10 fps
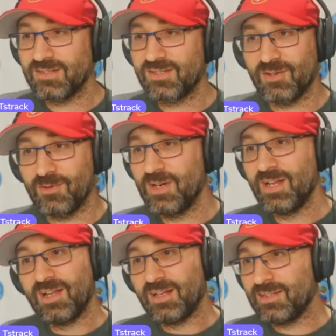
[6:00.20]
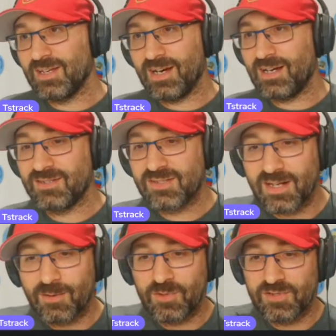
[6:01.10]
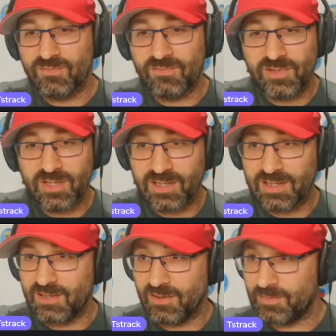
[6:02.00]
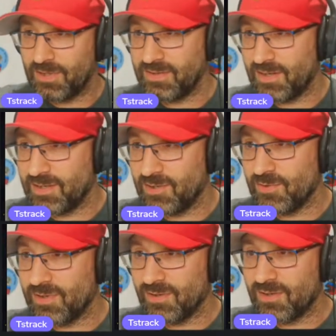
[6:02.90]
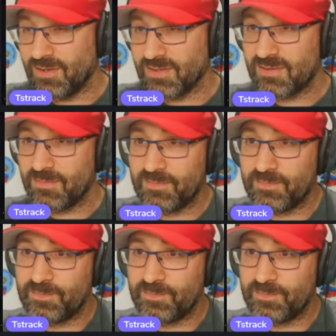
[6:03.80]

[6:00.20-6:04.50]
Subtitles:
So, yeah, I wasn't really in on Brandon Ayuk at cost.